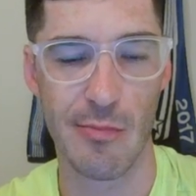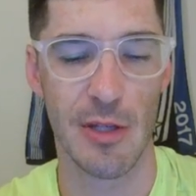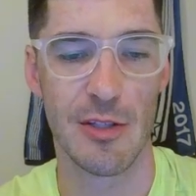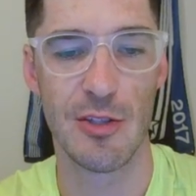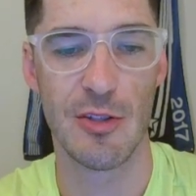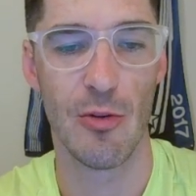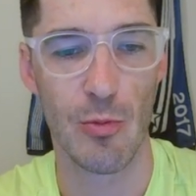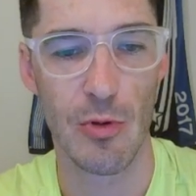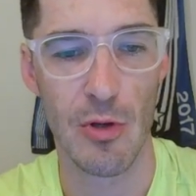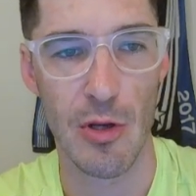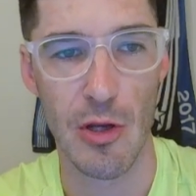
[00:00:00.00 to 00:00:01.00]
I don't
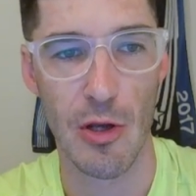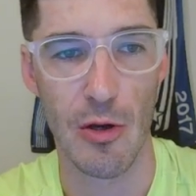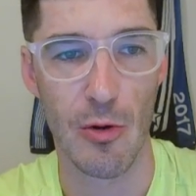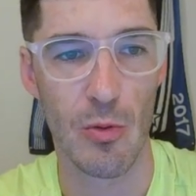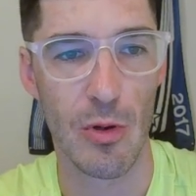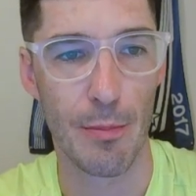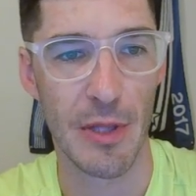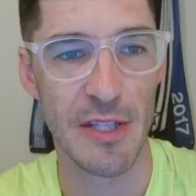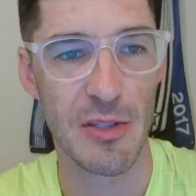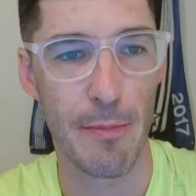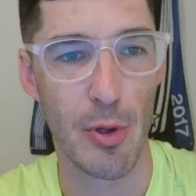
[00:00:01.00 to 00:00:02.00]
know.
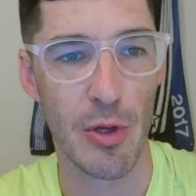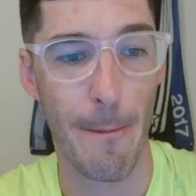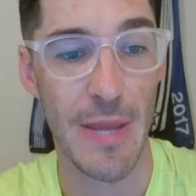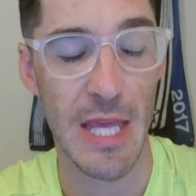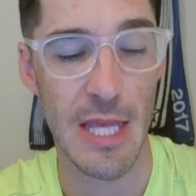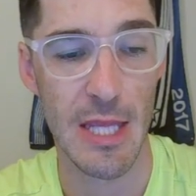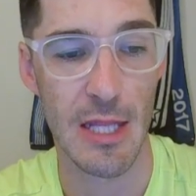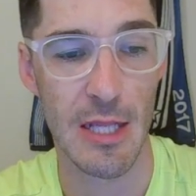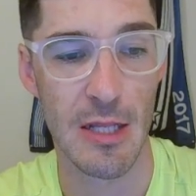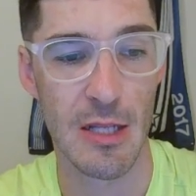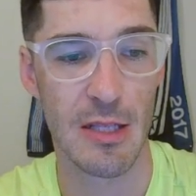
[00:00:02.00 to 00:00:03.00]
Place to put a
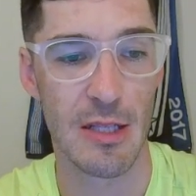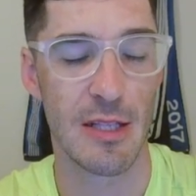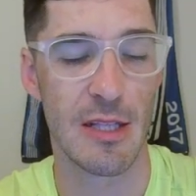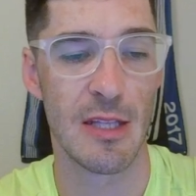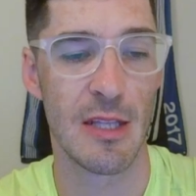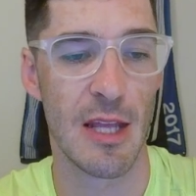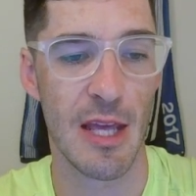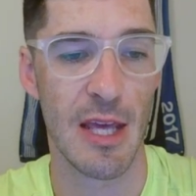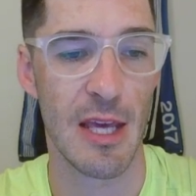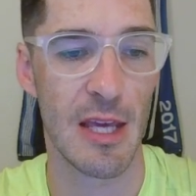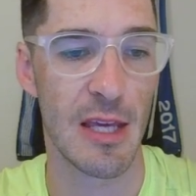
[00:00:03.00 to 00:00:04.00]
pin in
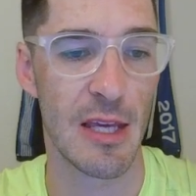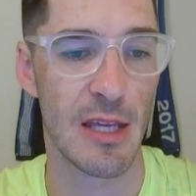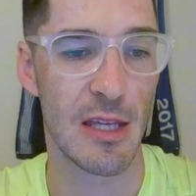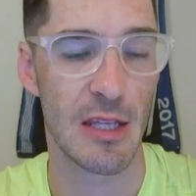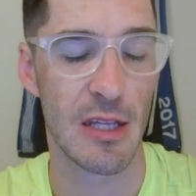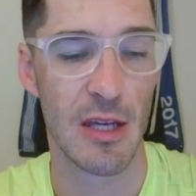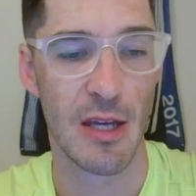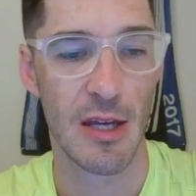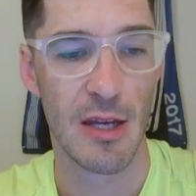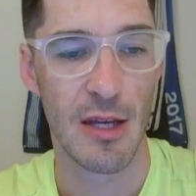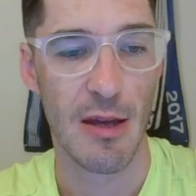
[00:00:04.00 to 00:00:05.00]
a
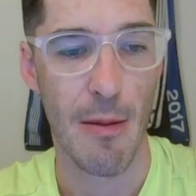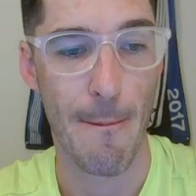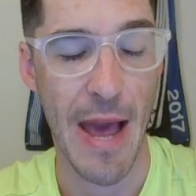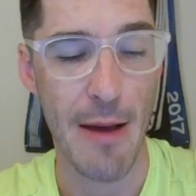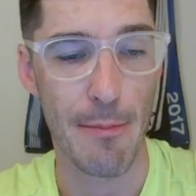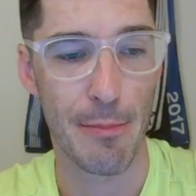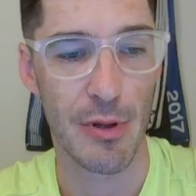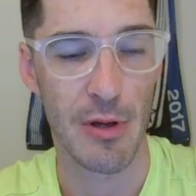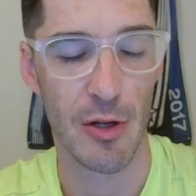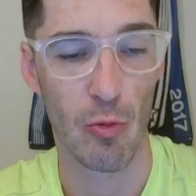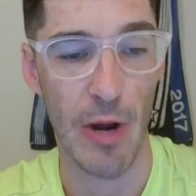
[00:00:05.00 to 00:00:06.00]
map,
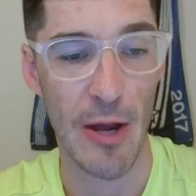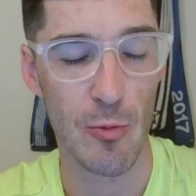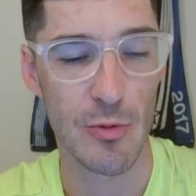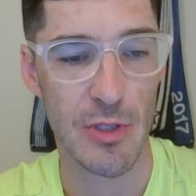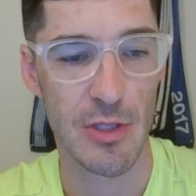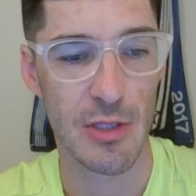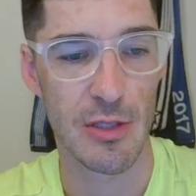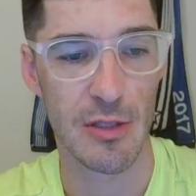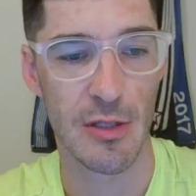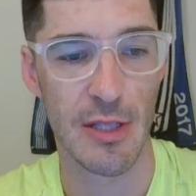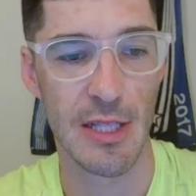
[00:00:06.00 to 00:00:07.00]
on a route,
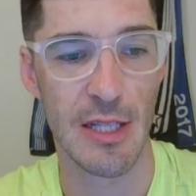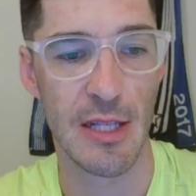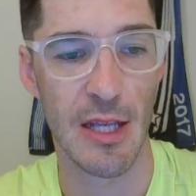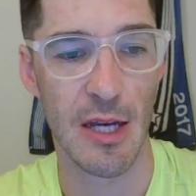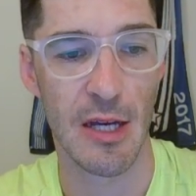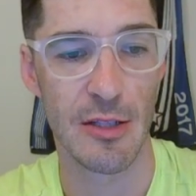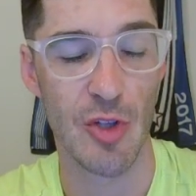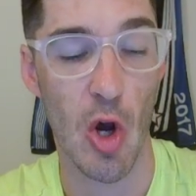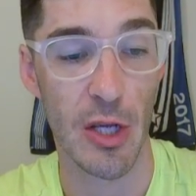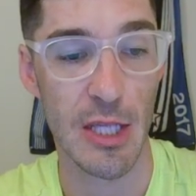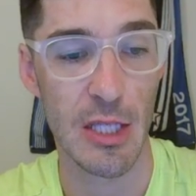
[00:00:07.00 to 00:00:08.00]
on a
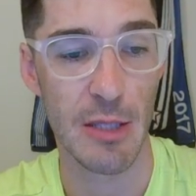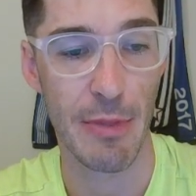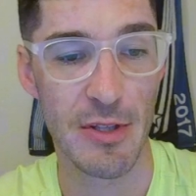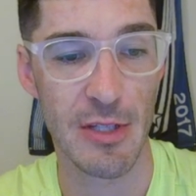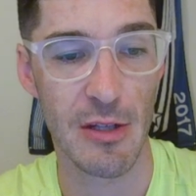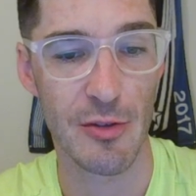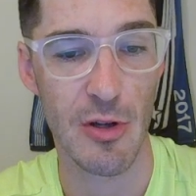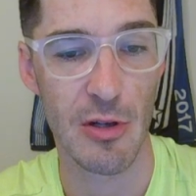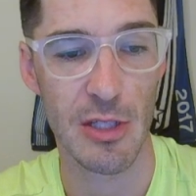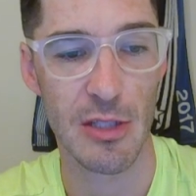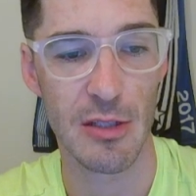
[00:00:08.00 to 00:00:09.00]
donkey. tail on the
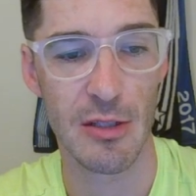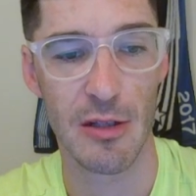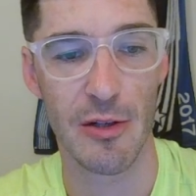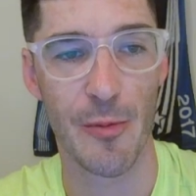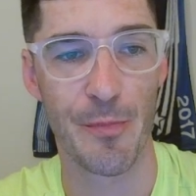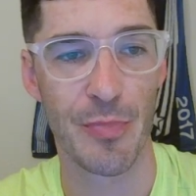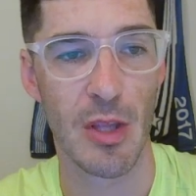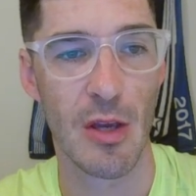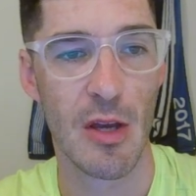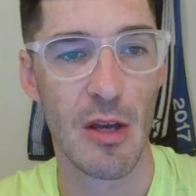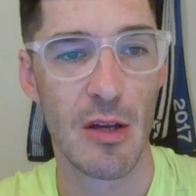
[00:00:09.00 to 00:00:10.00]
donkey. I don't know.
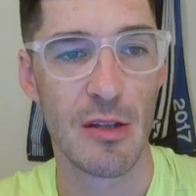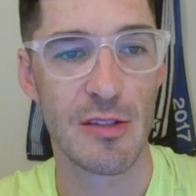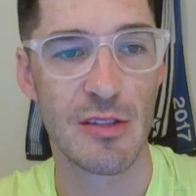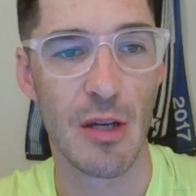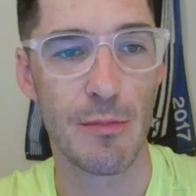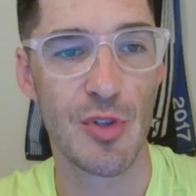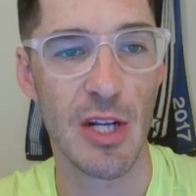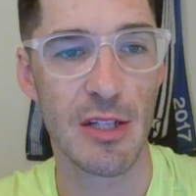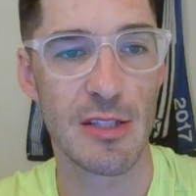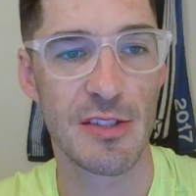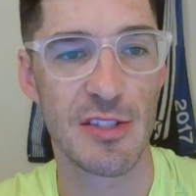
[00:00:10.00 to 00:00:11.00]

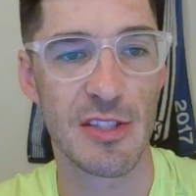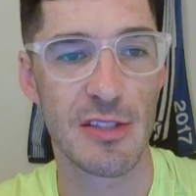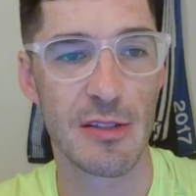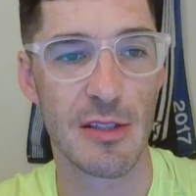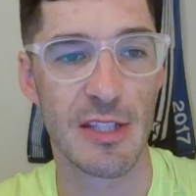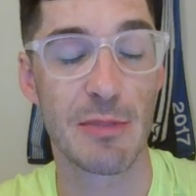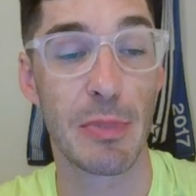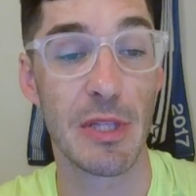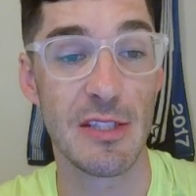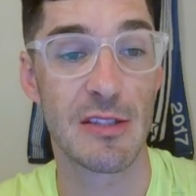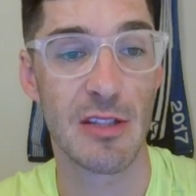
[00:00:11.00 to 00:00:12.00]
Subject,
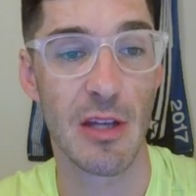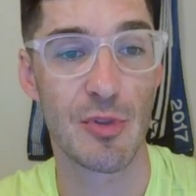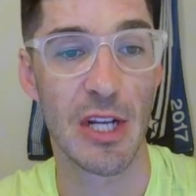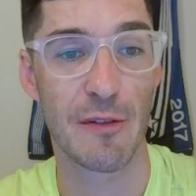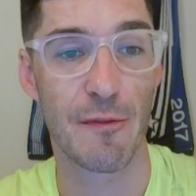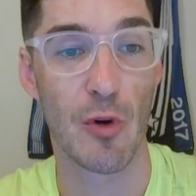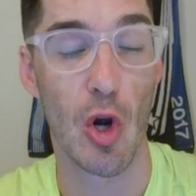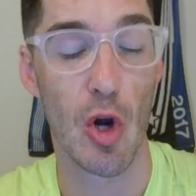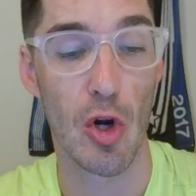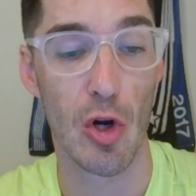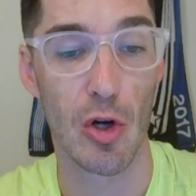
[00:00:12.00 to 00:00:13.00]
explicit subject for
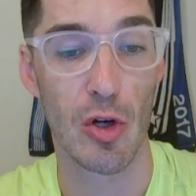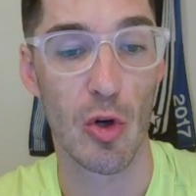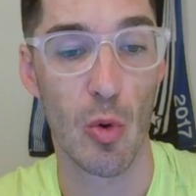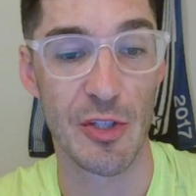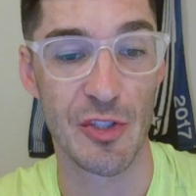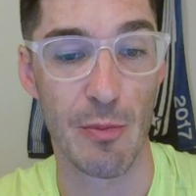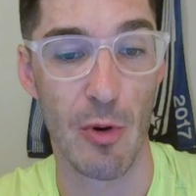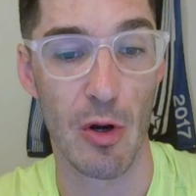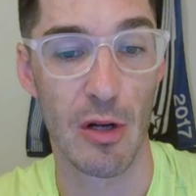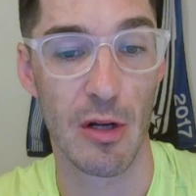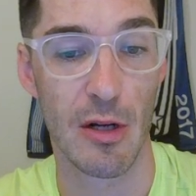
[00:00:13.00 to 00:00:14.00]
her, question
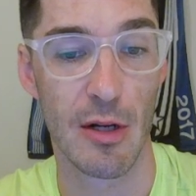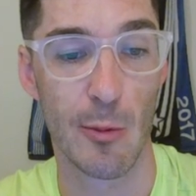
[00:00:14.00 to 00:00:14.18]
mark.